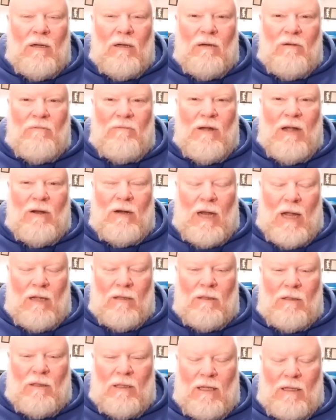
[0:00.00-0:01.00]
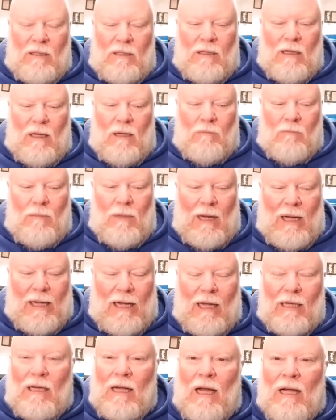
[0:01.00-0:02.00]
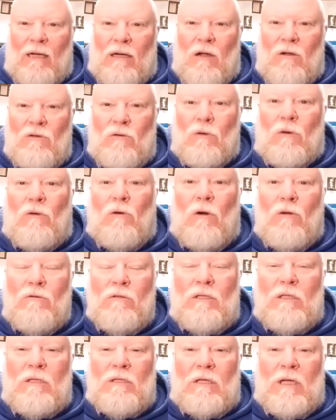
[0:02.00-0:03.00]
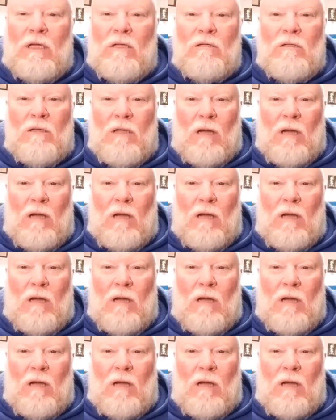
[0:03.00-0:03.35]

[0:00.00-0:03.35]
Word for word: and found out that um, I got diagnosed with Crohn's disease.